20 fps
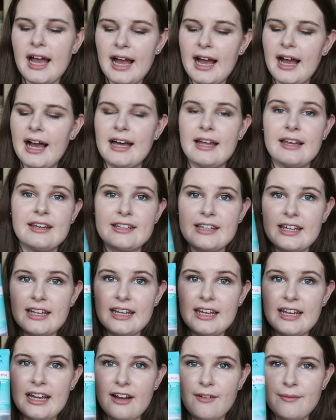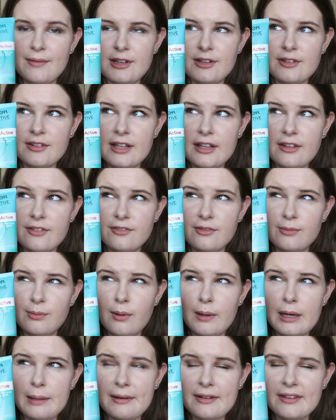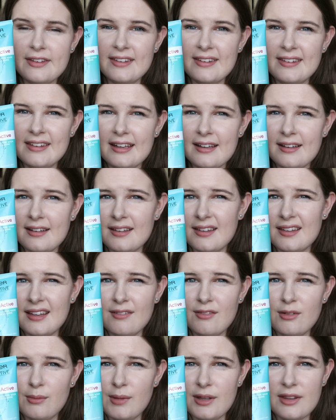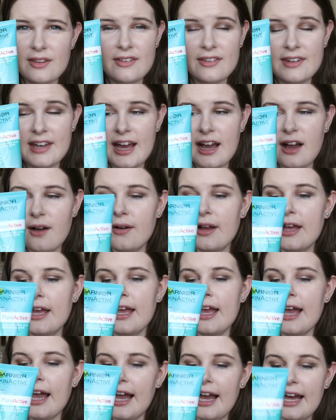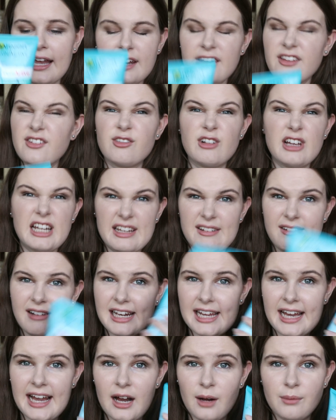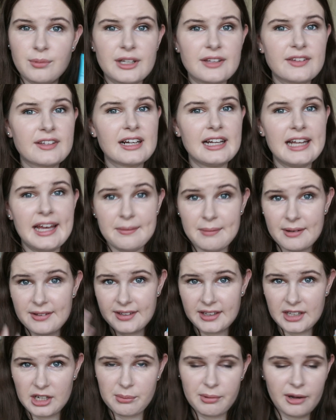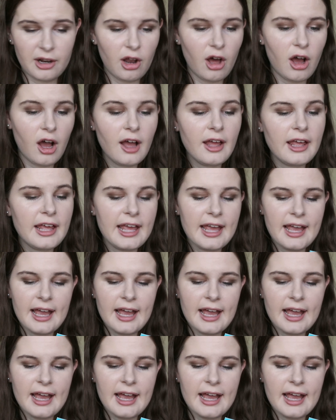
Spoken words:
And I've been using this for probably about 6-7 months now, and it's really, really helped. It's cleared my skin up a lot.